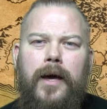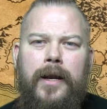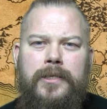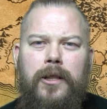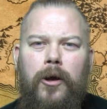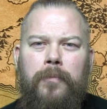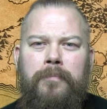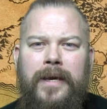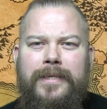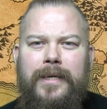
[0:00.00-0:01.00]
and it's like
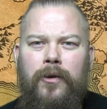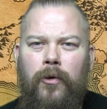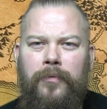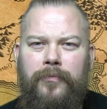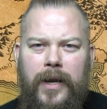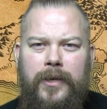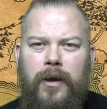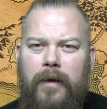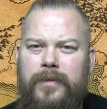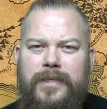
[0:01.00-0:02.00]
meeting an old friend
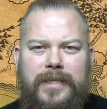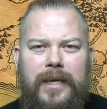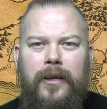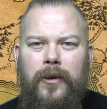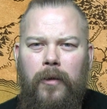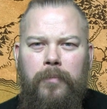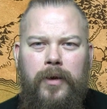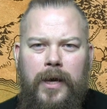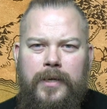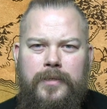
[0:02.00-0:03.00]
you haven't seen in a couple
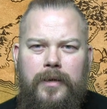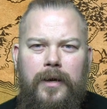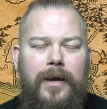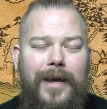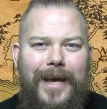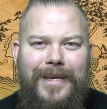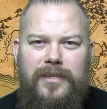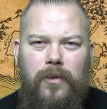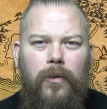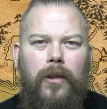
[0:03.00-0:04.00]
of years.
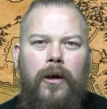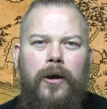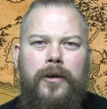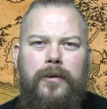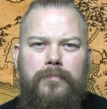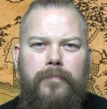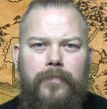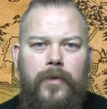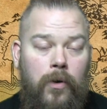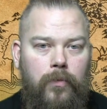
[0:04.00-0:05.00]
It's not like,
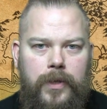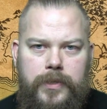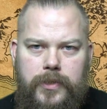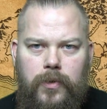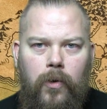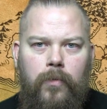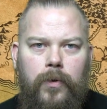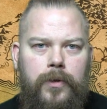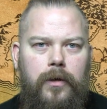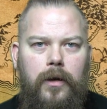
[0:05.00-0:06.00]
oh, this is
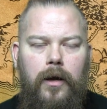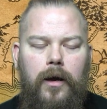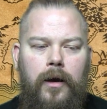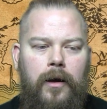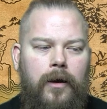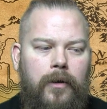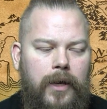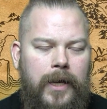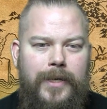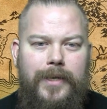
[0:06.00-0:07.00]
awkward.
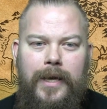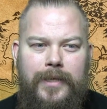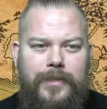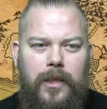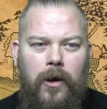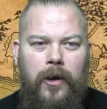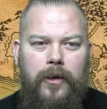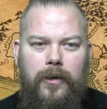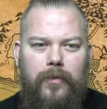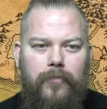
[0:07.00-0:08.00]
It's
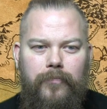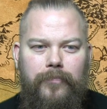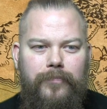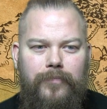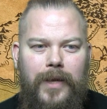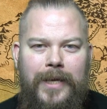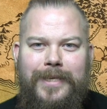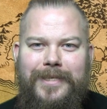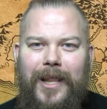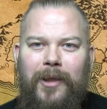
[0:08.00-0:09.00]
like,
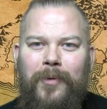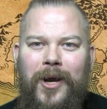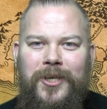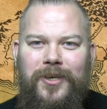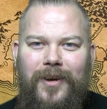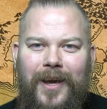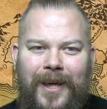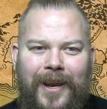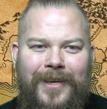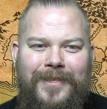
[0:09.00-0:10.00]
it's a celebration.
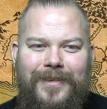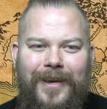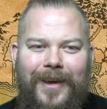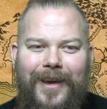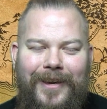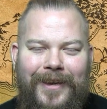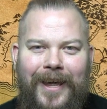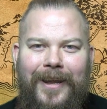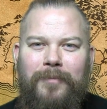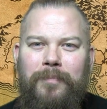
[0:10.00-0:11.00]
It is
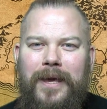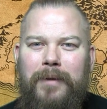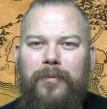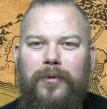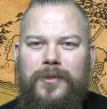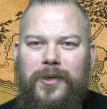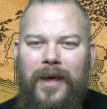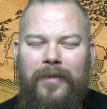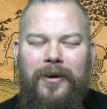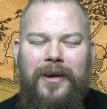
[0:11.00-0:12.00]
getting people
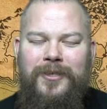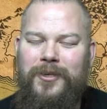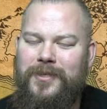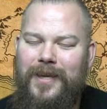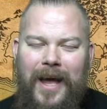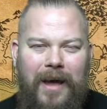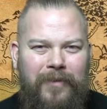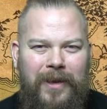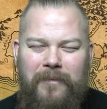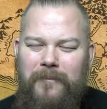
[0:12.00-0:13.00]
together and just
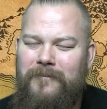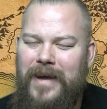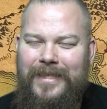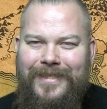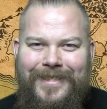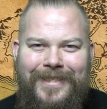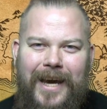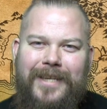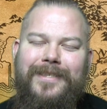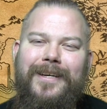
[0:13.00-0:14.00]
having a
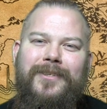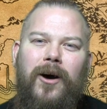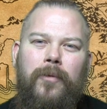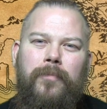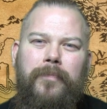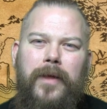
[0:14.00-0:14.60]
fantastic time.